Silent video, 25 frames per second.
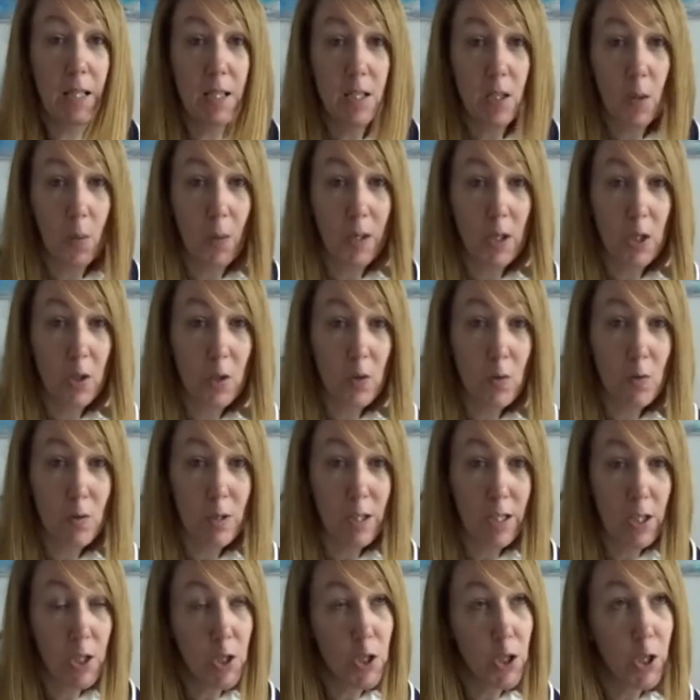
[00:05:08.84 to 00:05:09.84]
so I
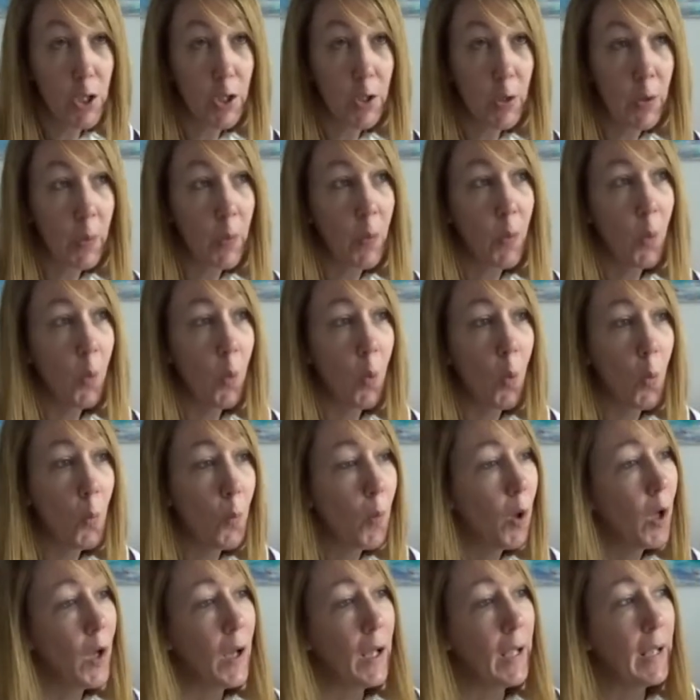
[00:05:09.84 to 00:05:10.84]
usually do all
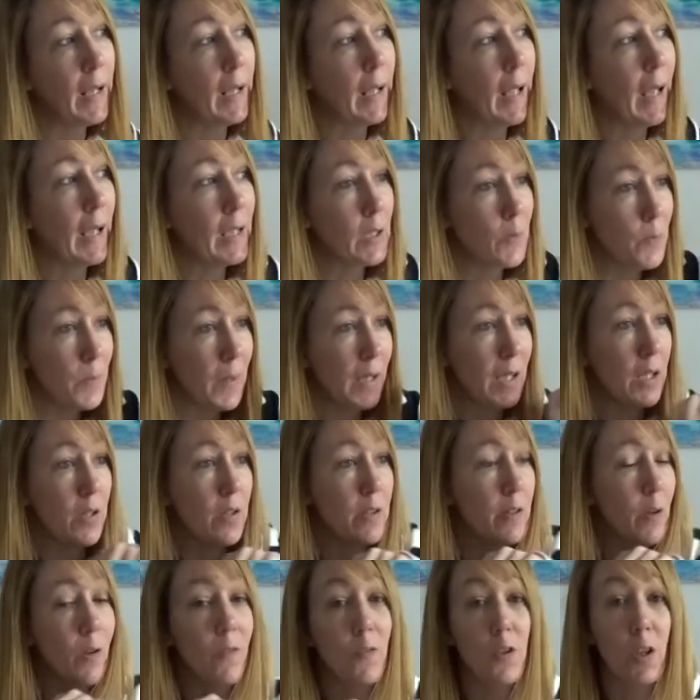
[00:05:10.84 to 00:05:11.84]
my
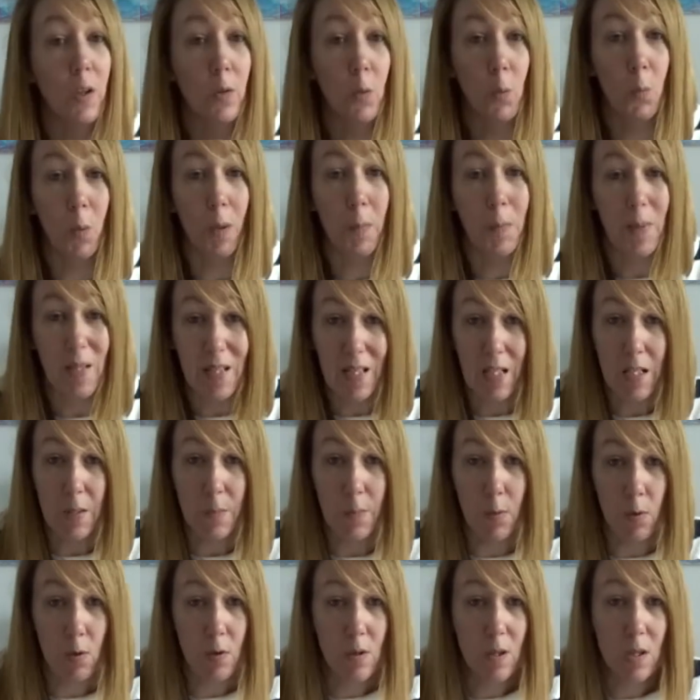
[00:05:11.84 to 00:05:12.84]
admin. So I've done all my business
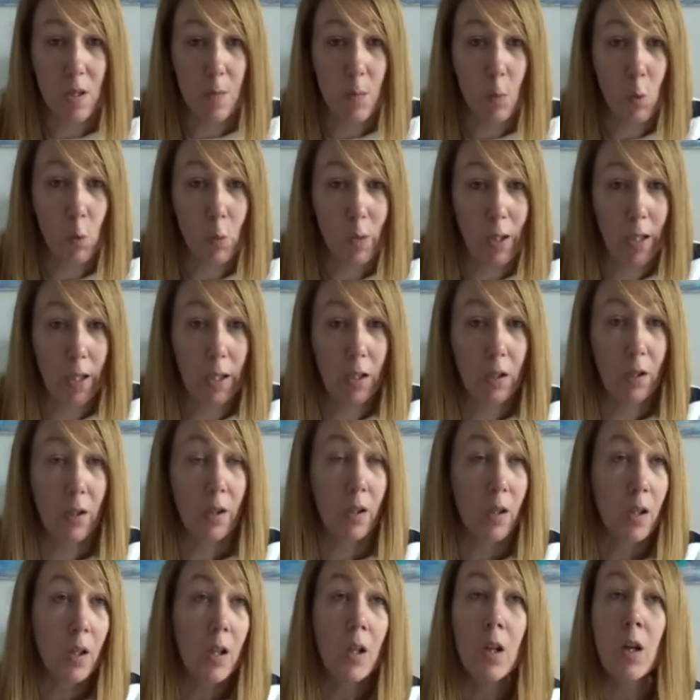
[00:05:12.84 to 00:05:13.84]
books this morning.
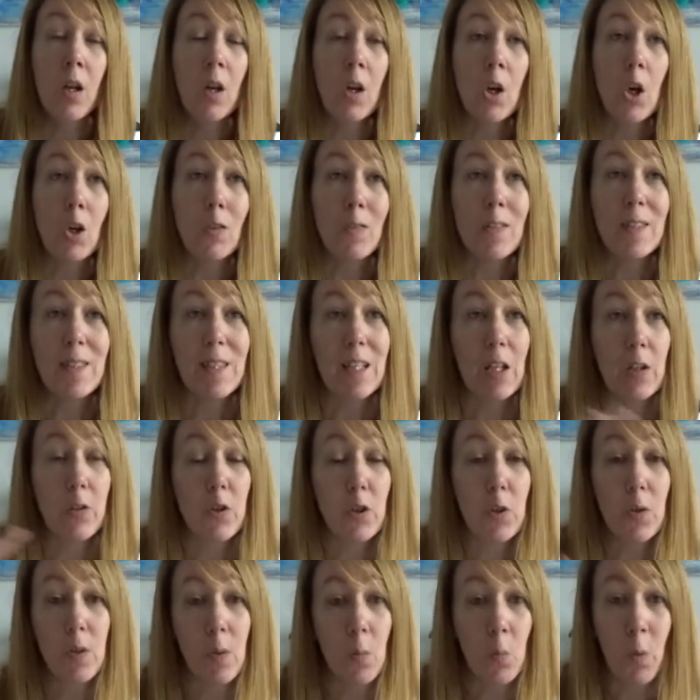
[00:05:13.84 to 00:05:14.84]
Obviously I
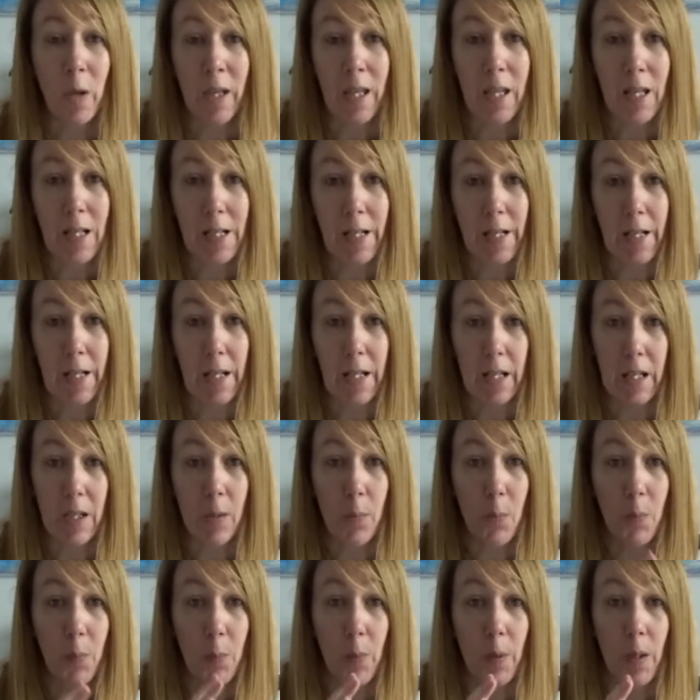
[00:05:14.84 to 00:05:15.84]
do them
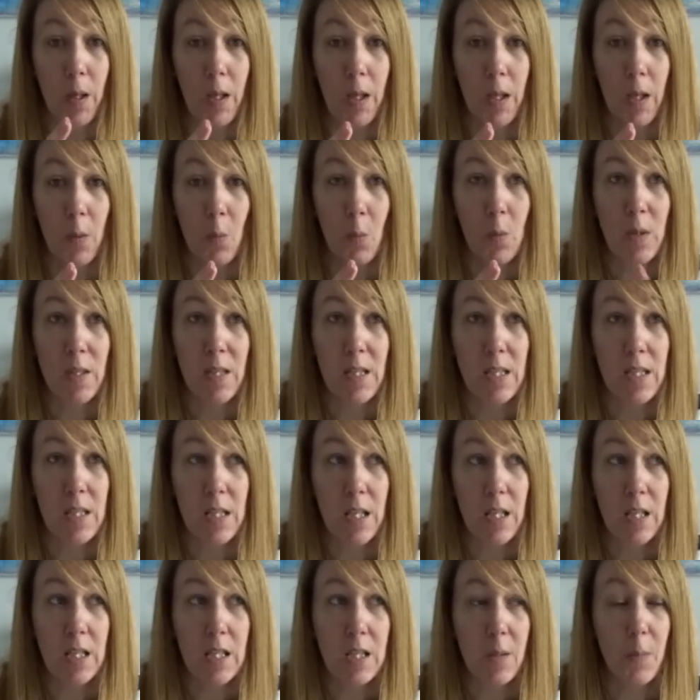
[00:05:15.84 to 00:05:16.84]
weekly, but it's
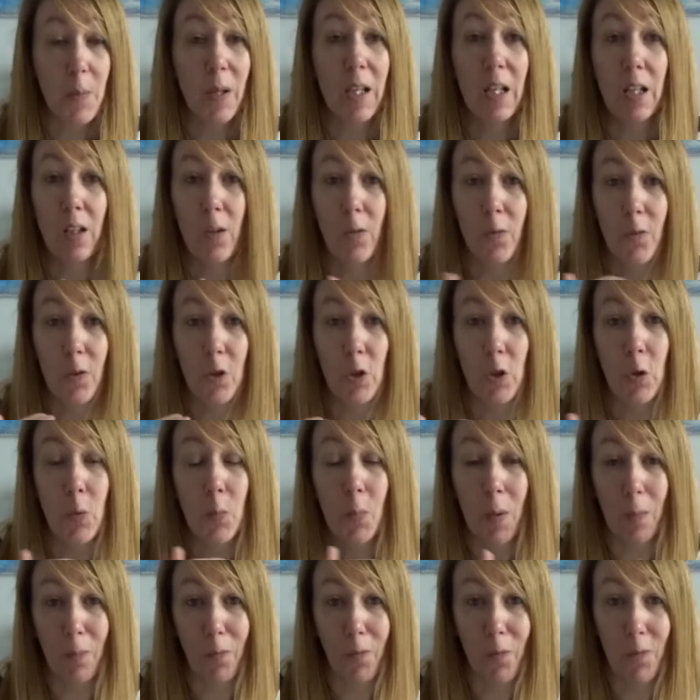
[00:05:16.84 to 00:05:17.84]
the beginning of a new
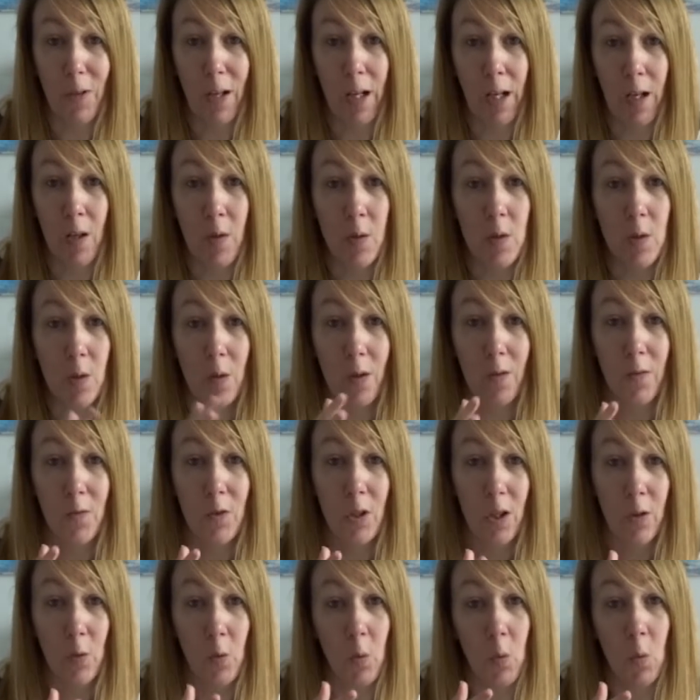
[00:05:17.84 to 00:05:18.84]
month now, so I've
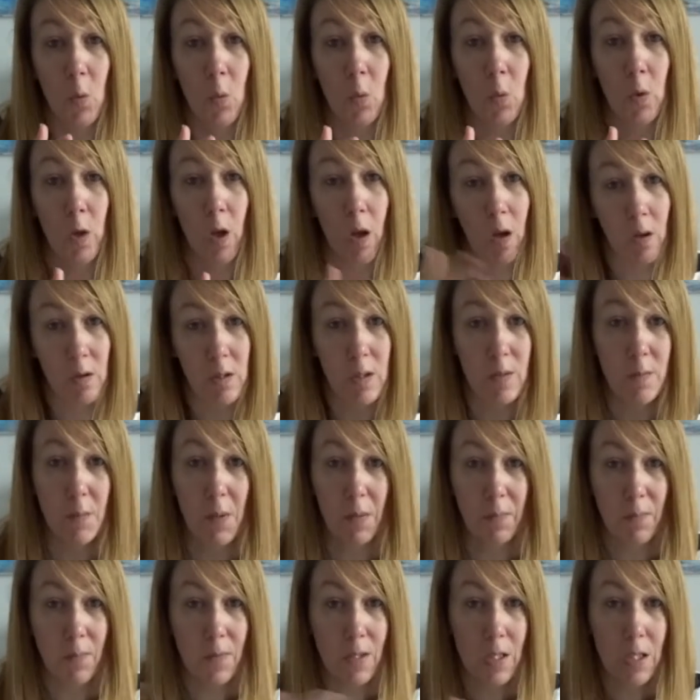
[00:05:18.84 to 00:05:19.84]
done all last
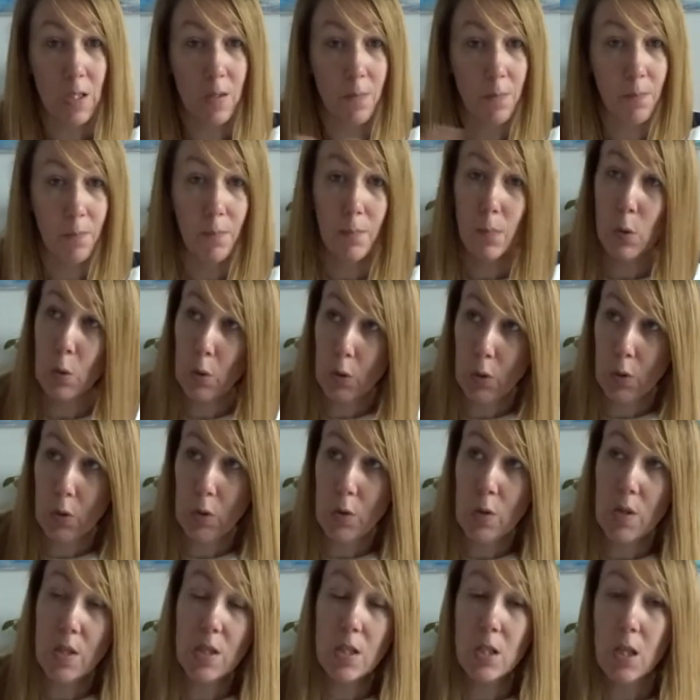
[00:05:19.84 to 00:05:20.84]
month's
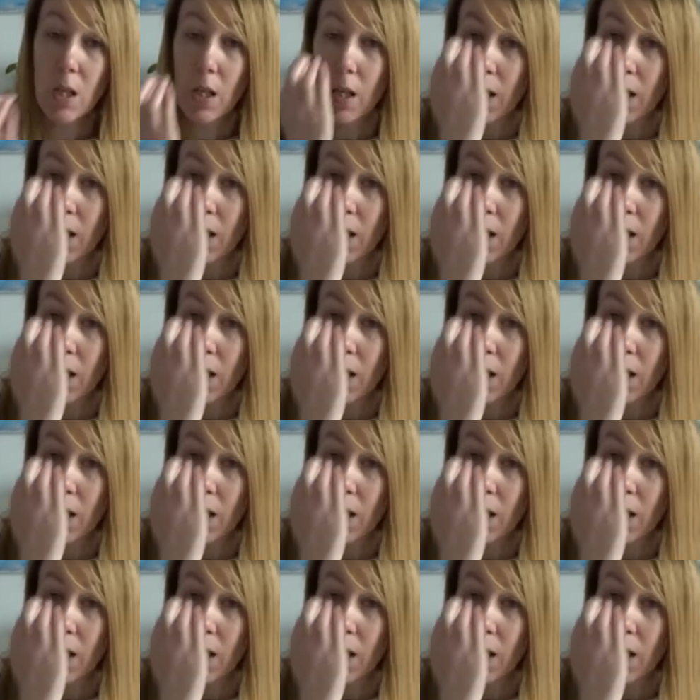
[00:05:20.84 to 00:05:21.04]
books